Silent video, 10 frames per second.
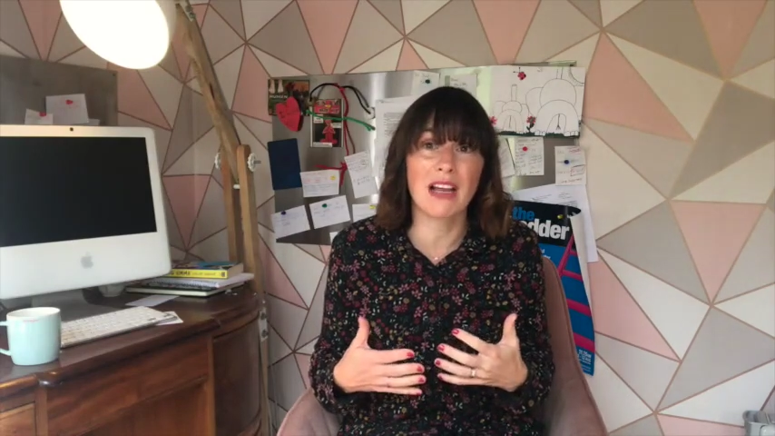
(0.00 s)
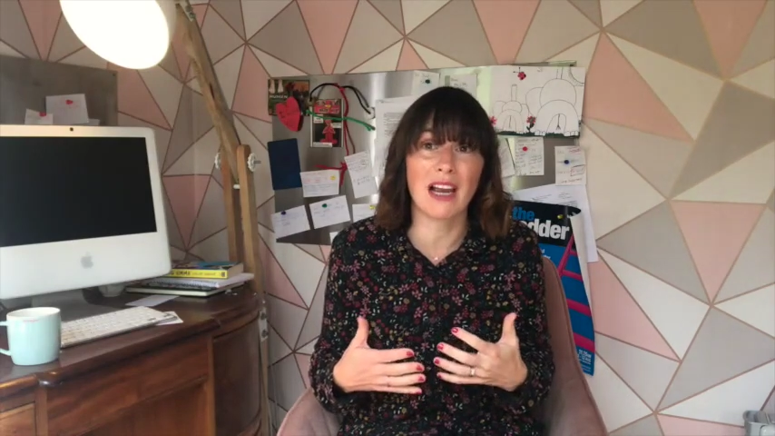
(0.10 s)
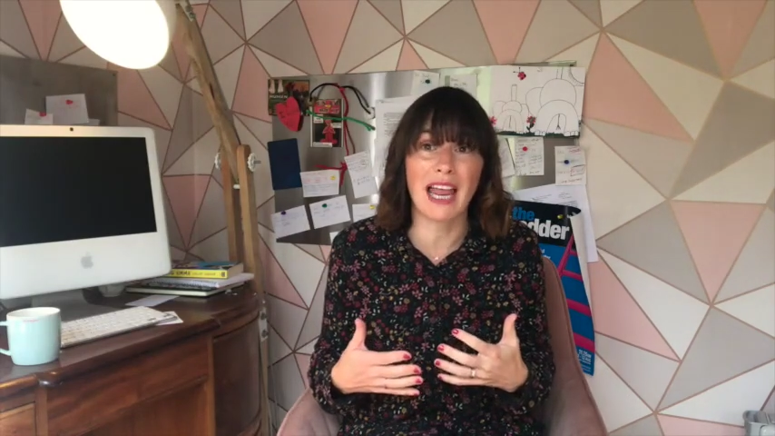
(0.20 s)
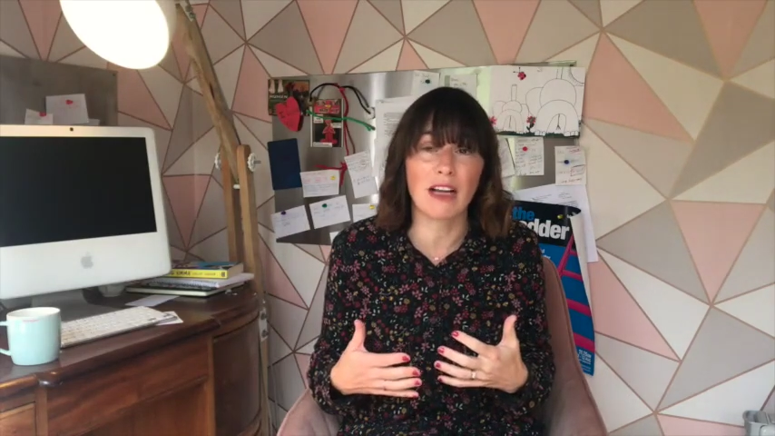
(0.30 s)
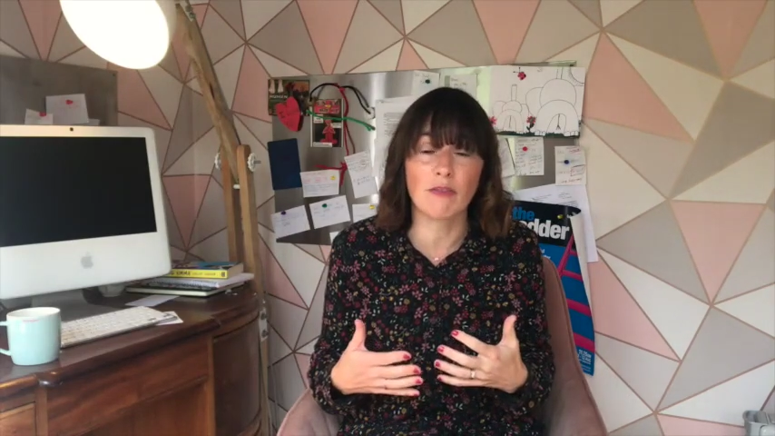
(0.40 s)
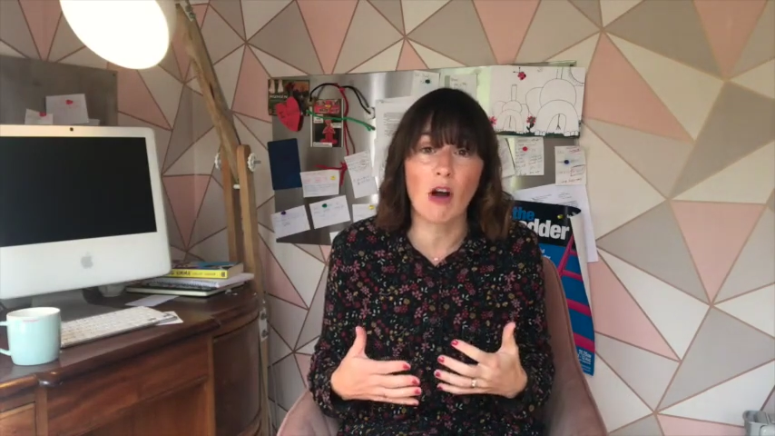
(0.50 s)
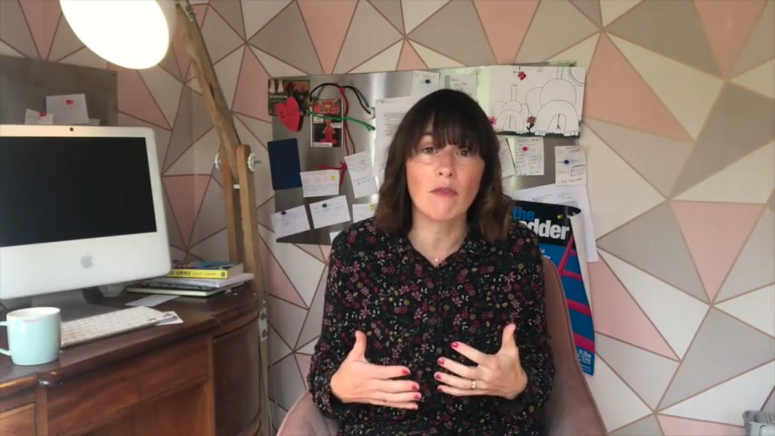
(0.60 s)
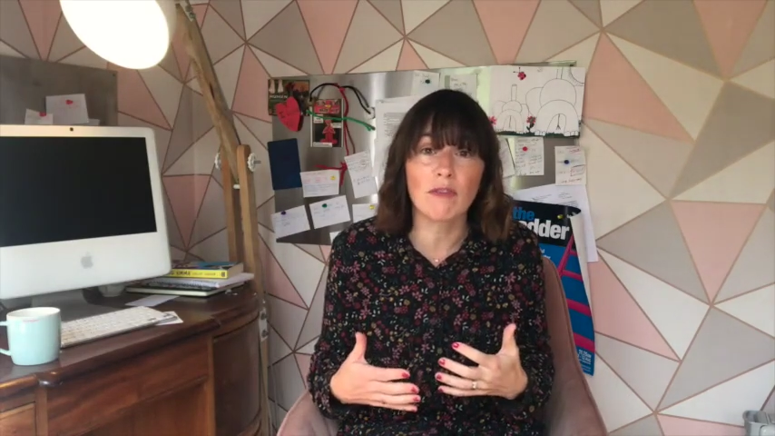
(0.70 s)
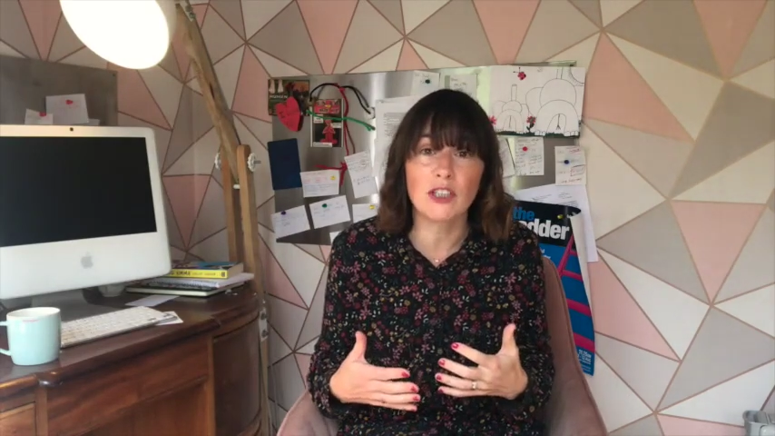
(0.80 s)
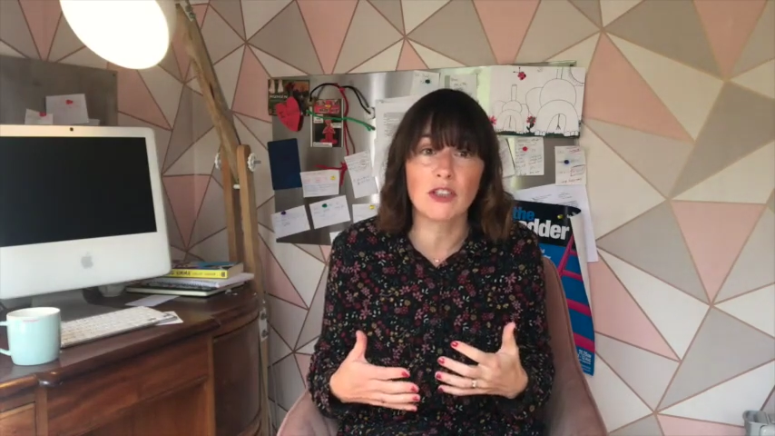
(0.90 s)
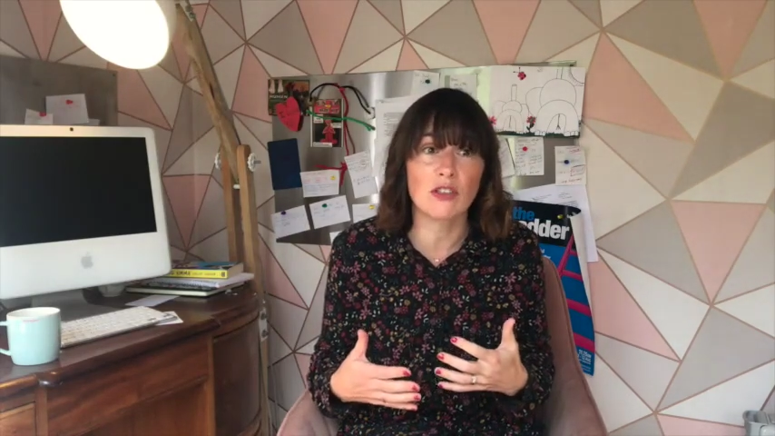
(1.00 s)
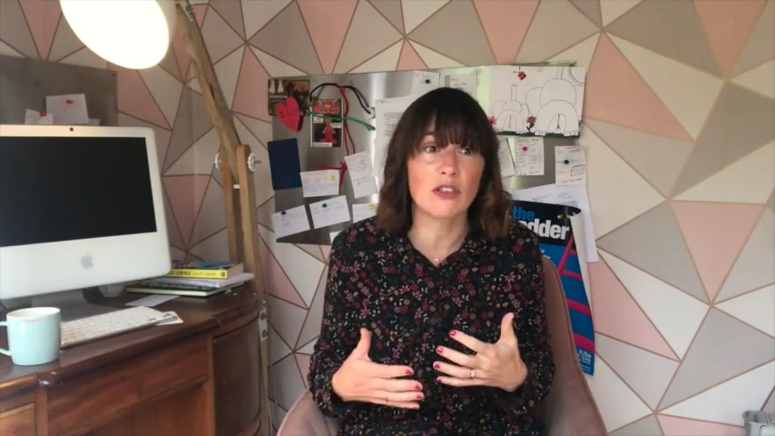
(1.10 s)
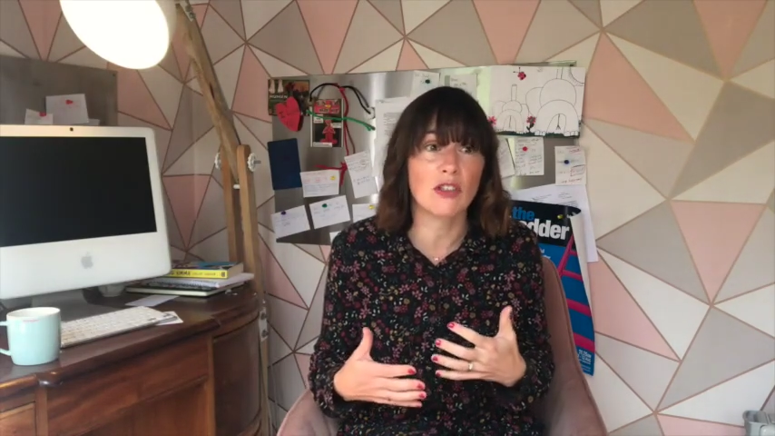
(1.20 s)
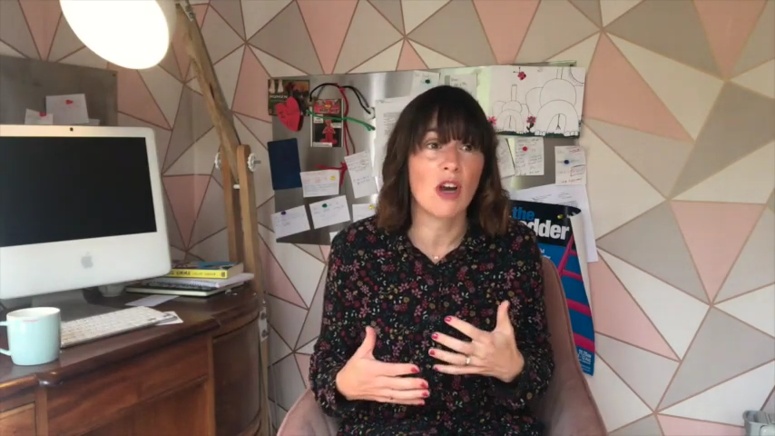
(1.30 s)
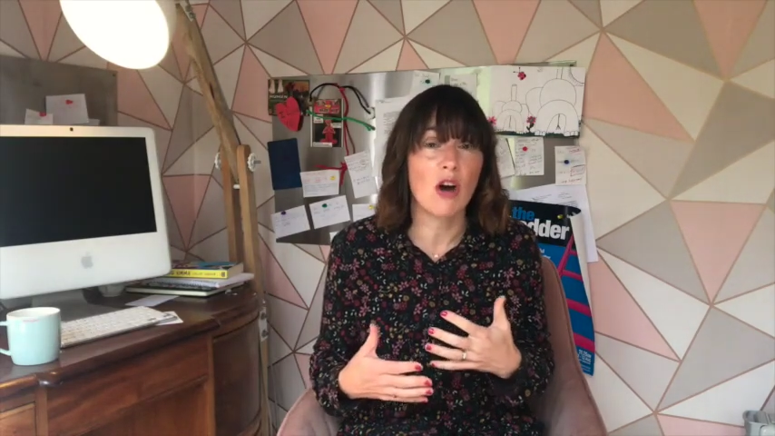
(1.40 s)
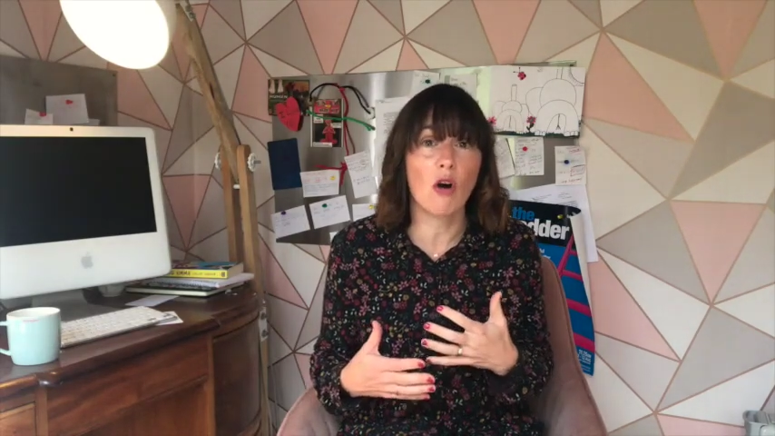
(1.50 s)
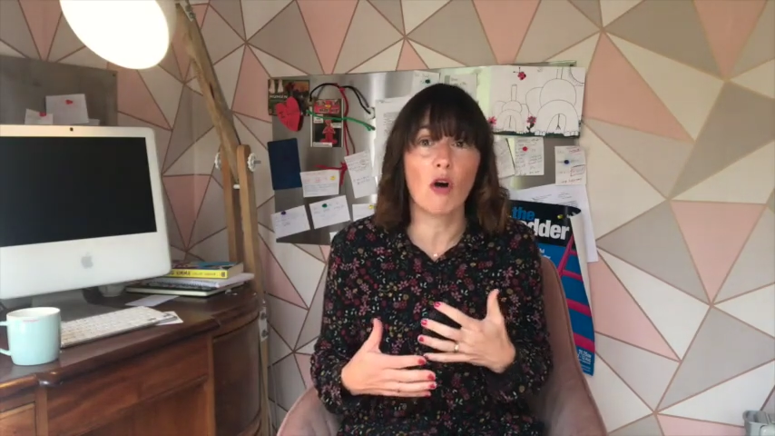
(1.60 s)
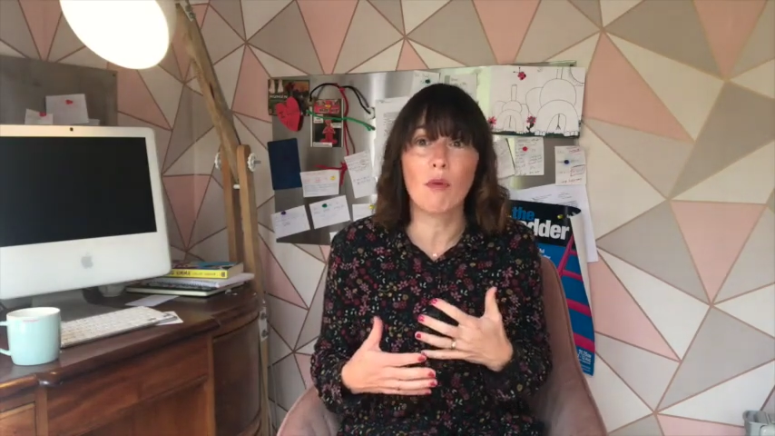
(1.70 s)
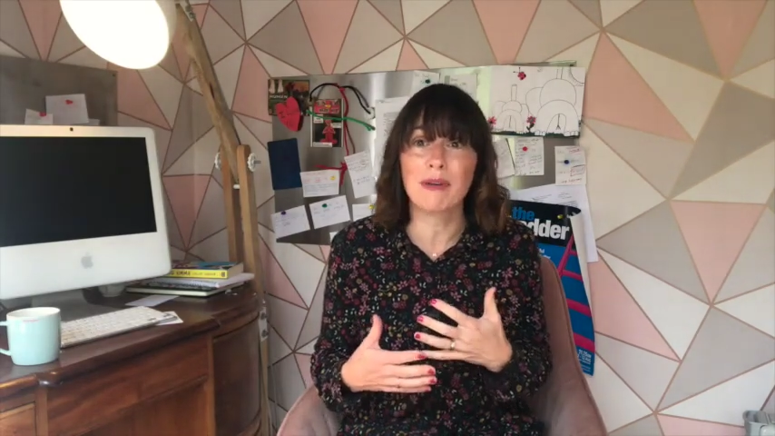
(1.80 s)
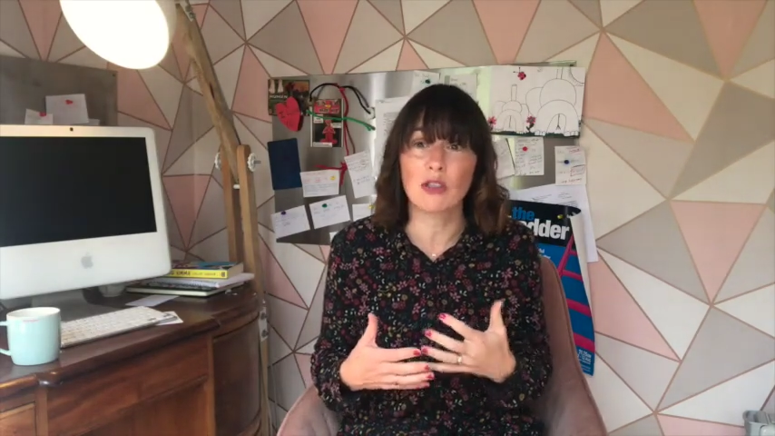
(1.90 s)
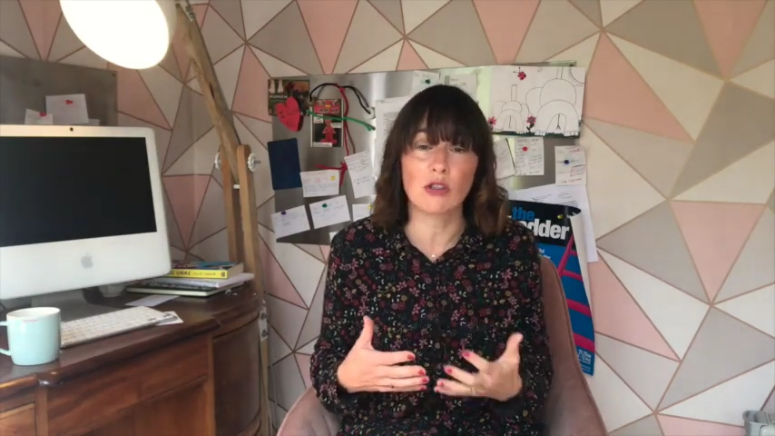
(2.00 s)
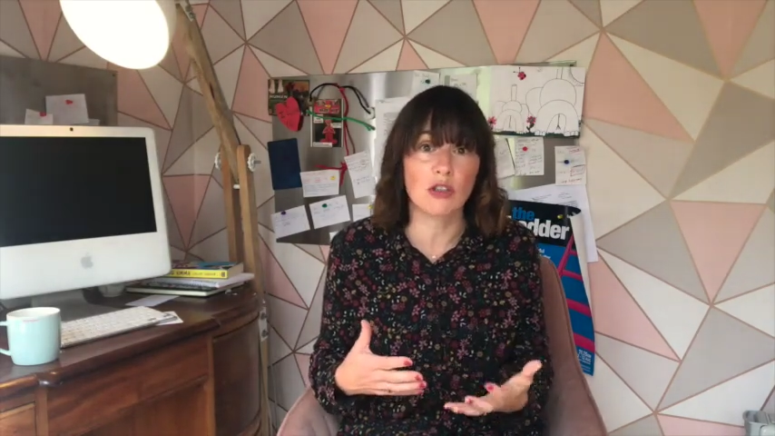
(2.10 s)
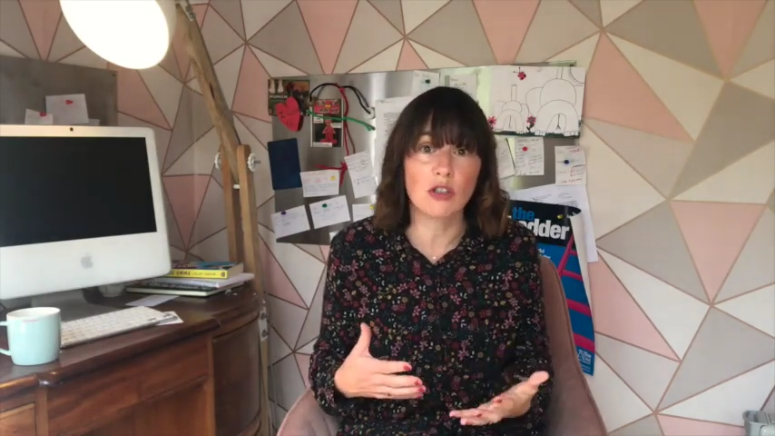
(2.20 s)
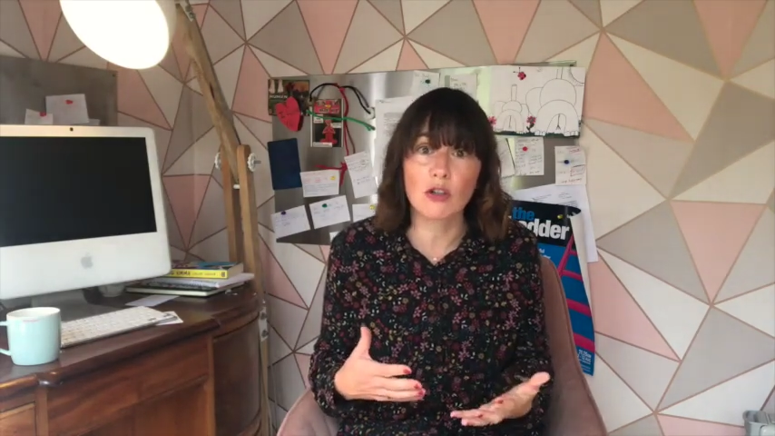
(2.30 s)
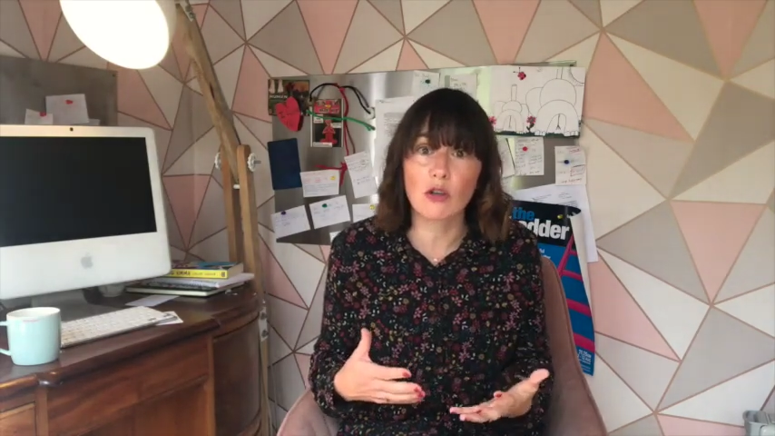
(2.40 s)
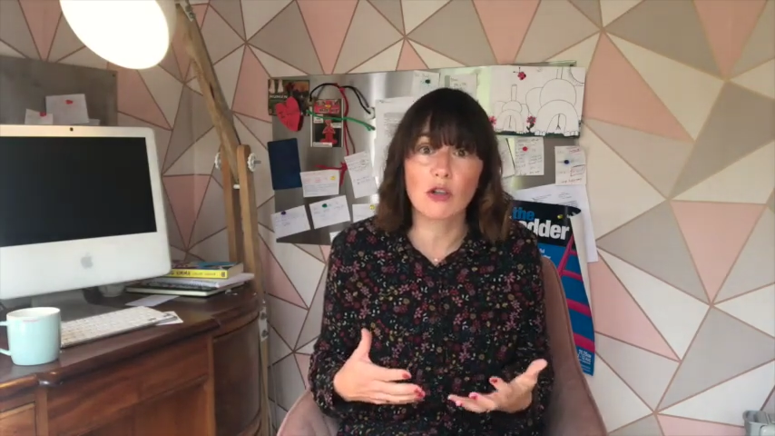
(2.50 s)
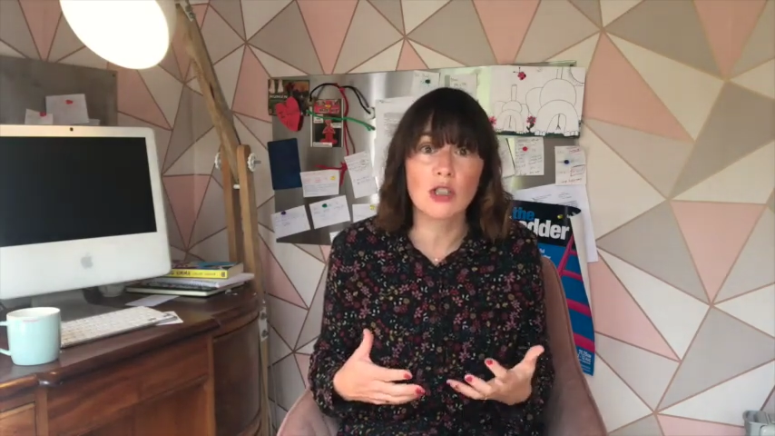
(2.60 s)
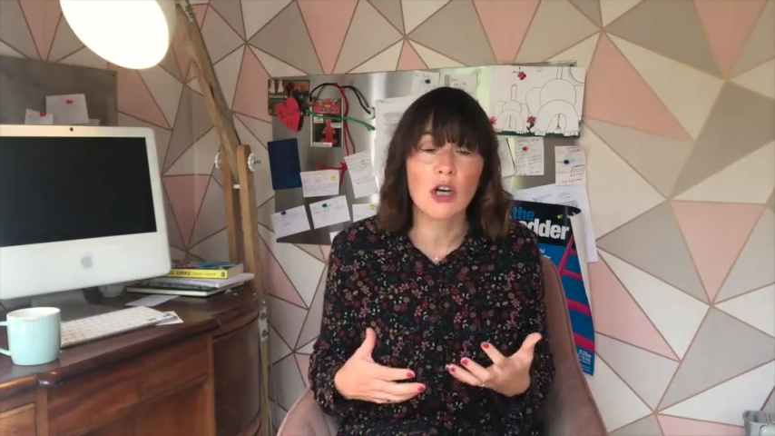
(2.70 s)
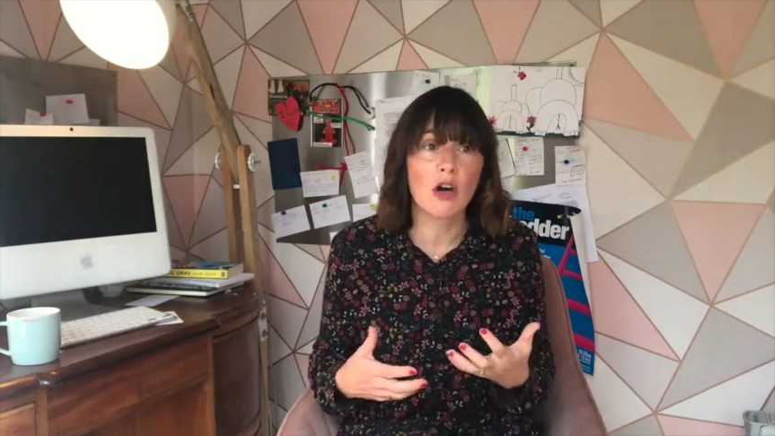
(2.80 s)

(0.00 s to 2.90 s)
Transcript: a lack of confidence or misunderstood